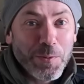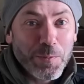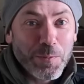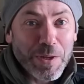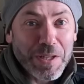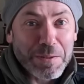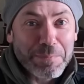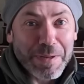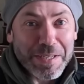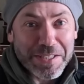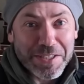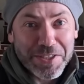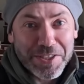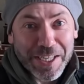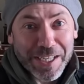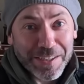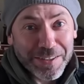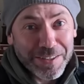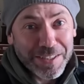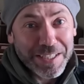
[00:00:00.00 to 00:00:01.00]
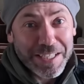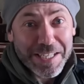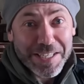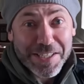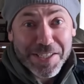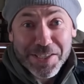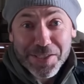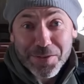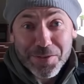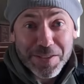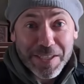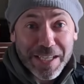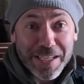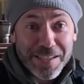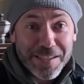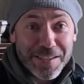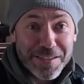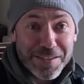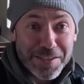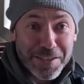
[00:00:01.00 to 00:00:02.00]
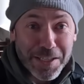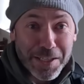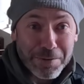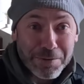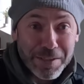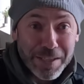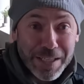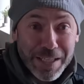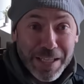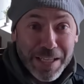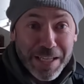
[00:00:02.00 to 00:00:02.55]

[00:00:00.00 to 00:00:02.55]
Welcome back to the channel. It's Sunday, so